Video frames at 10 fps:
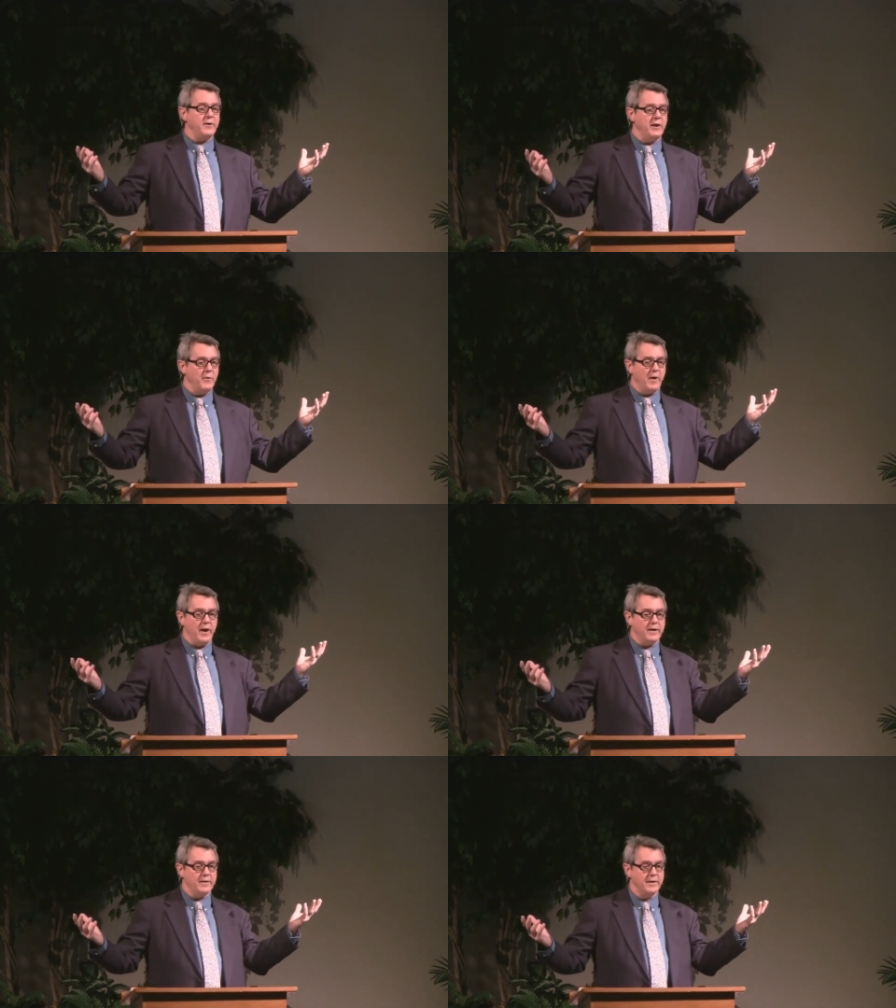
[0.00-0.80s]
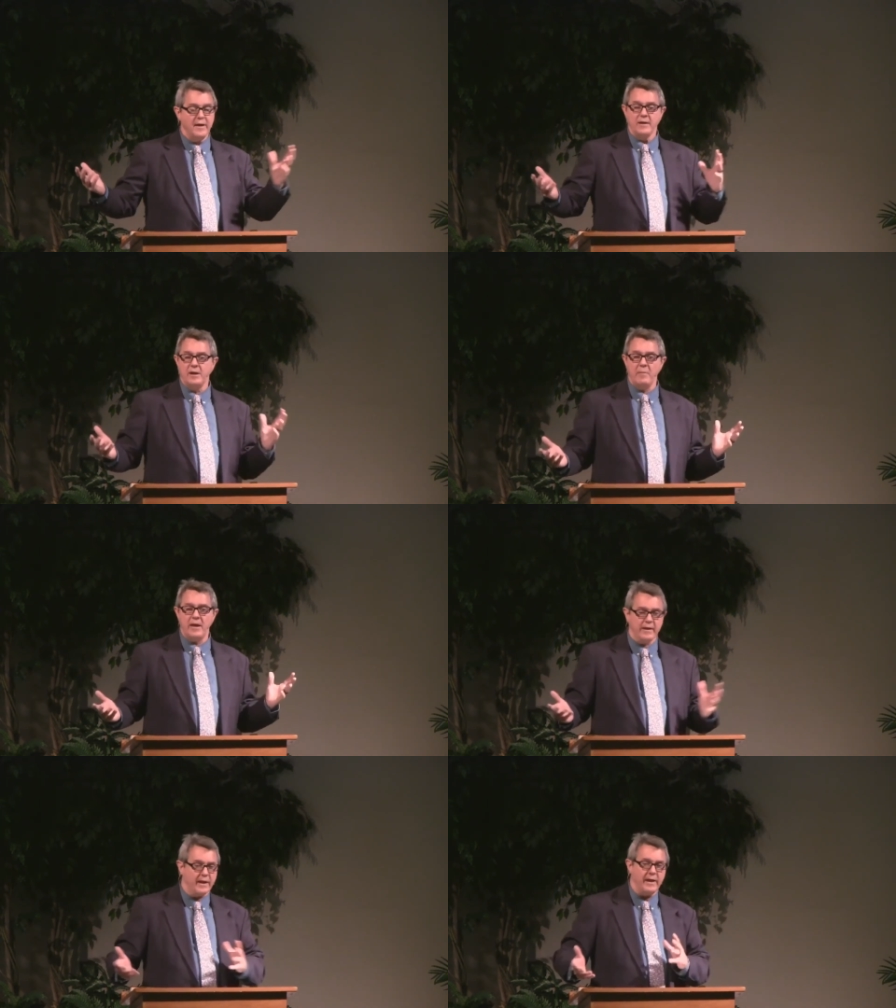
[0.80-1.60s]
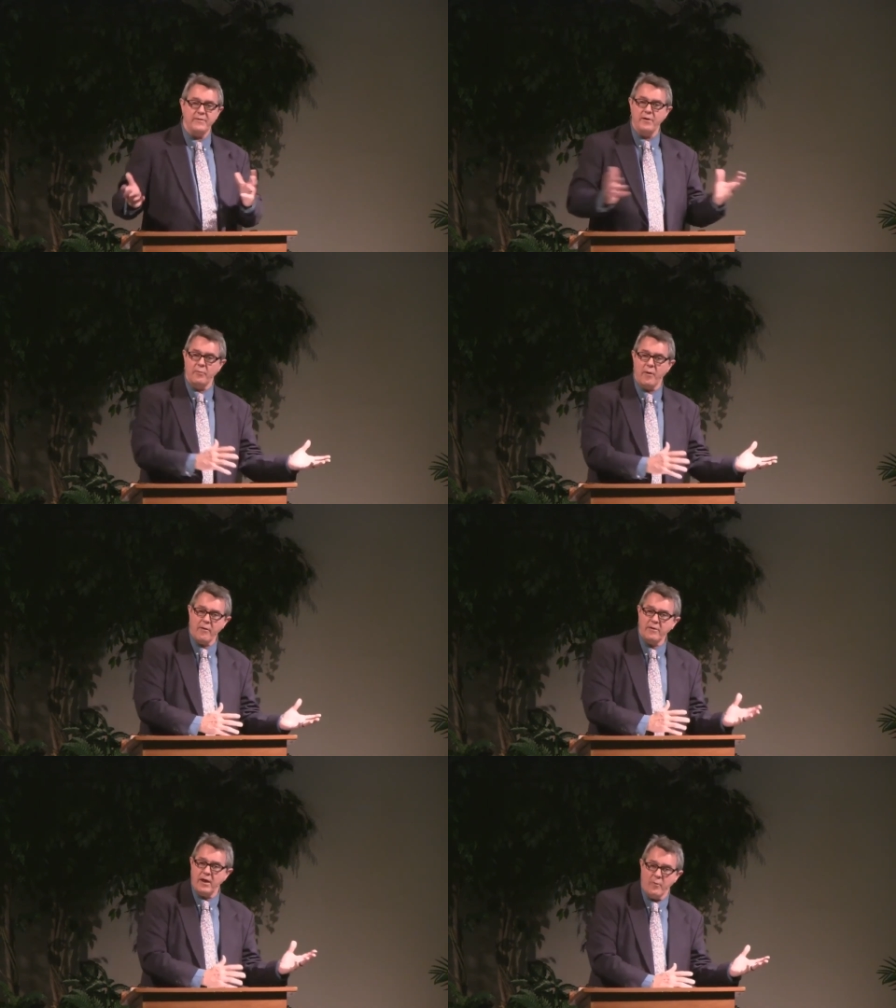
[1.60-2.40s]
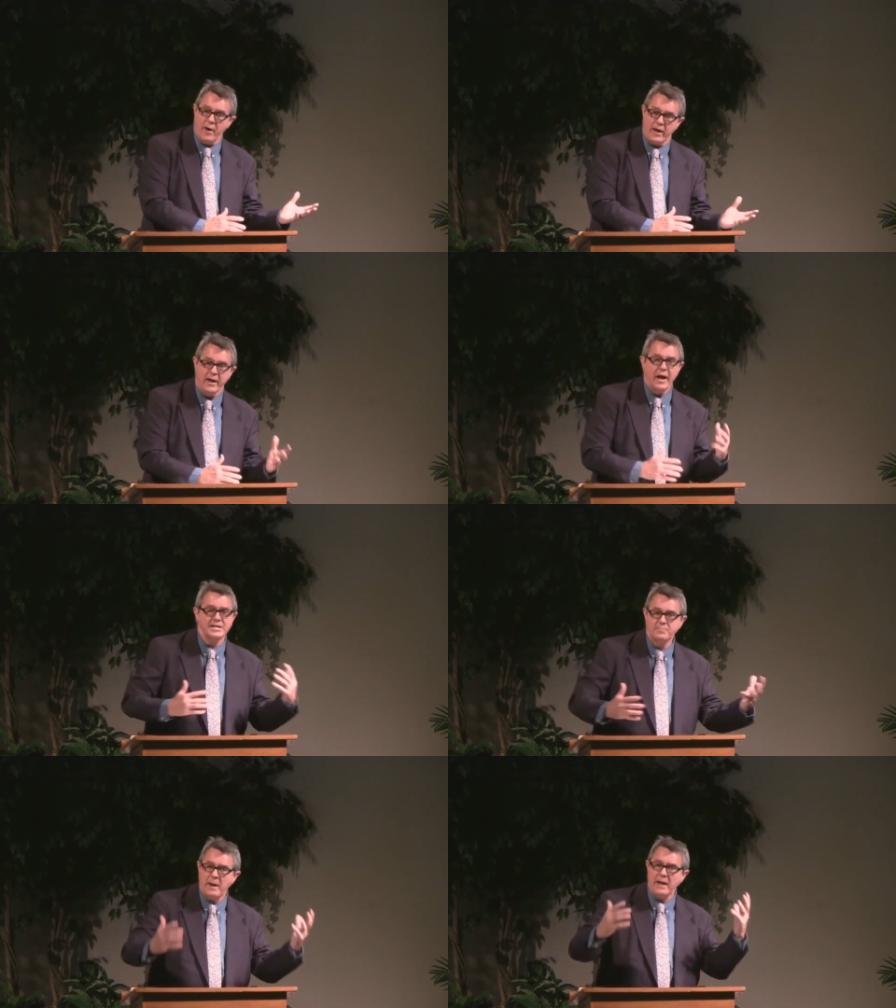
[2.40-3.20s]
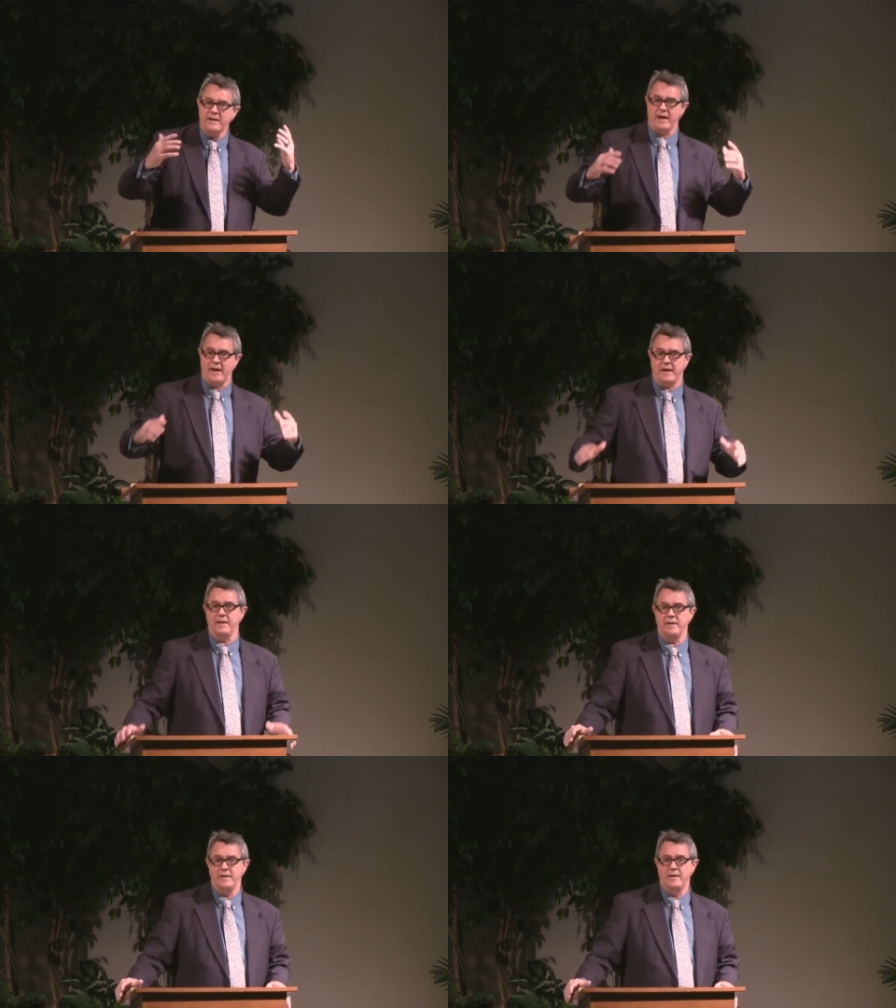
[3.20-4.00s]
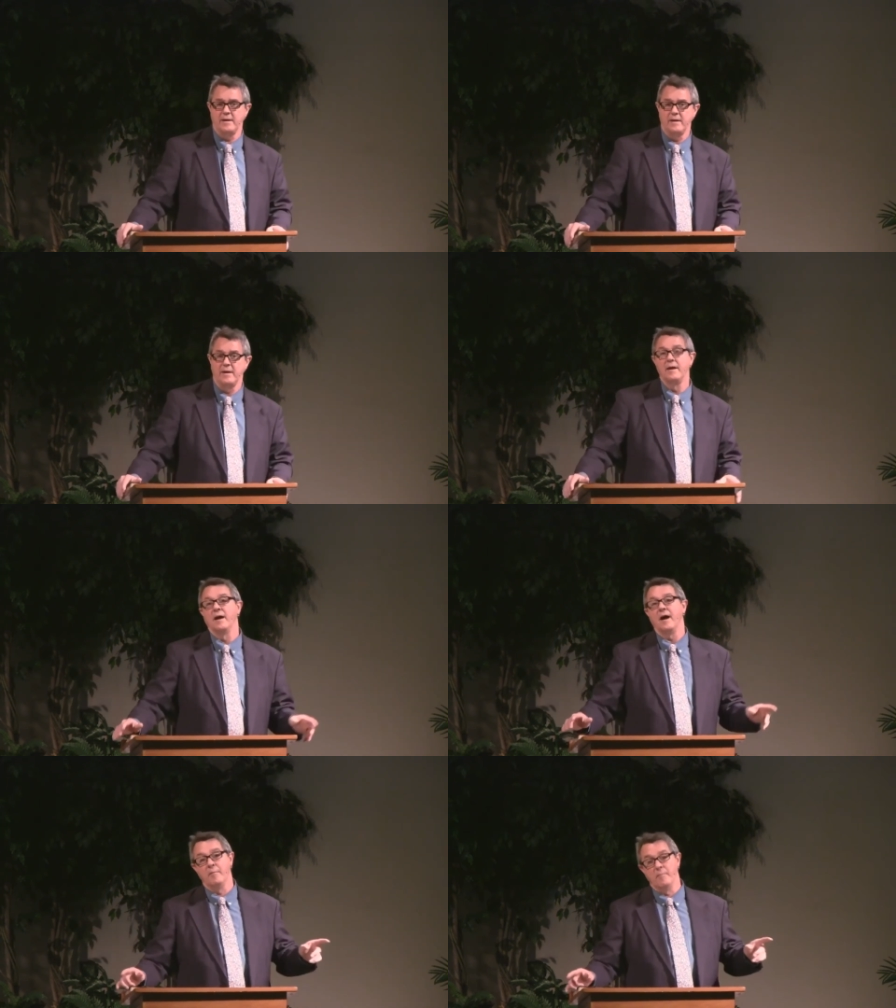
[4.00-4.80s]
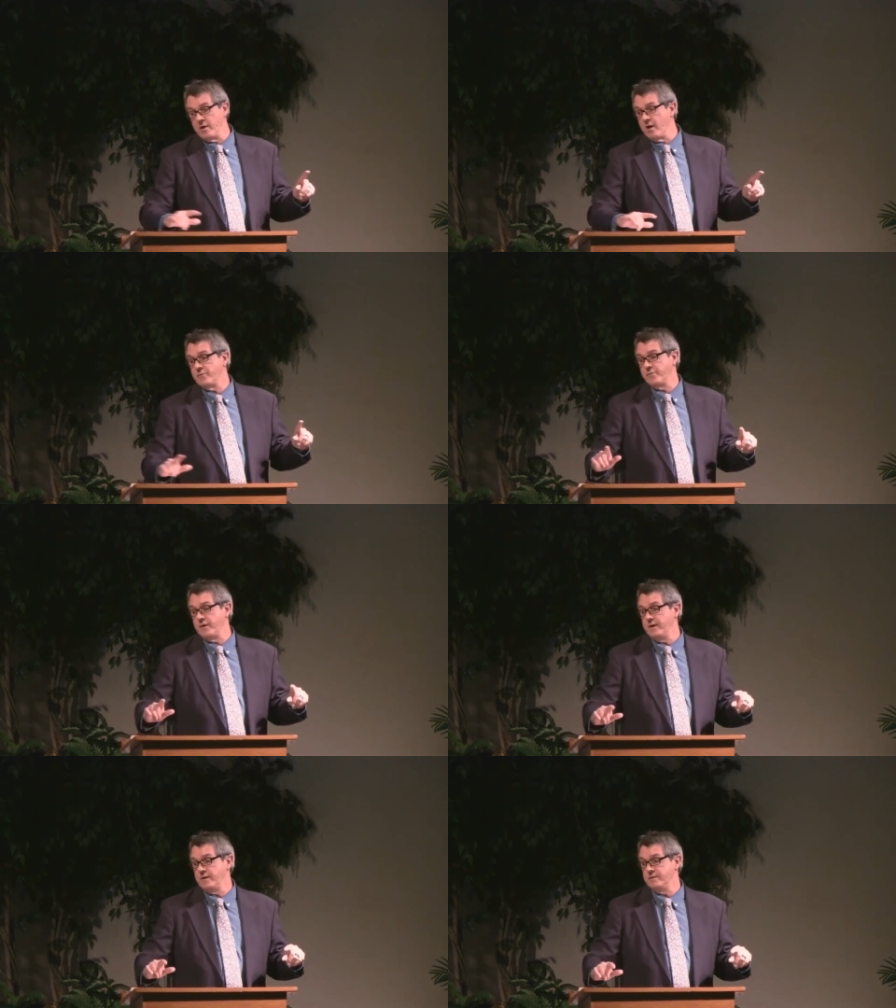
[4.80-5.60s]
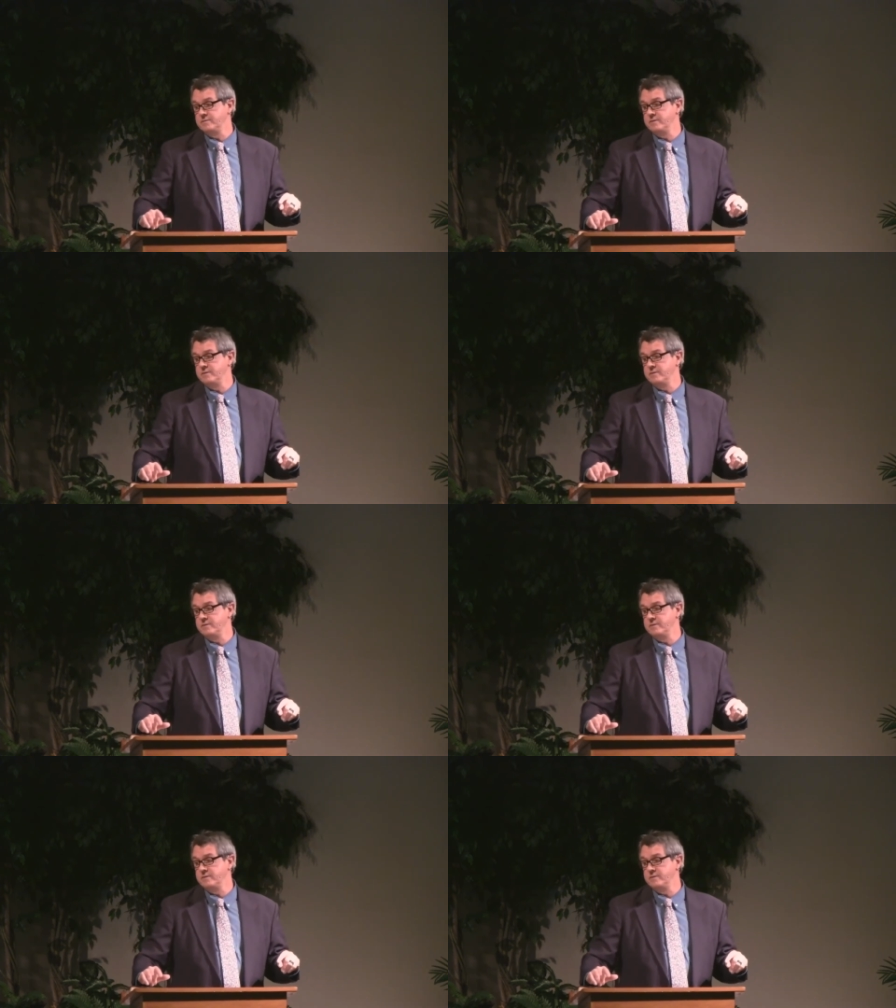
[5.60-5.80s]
You get what? Commended. If you do wrong, you get what? A speeding ticket, among other things.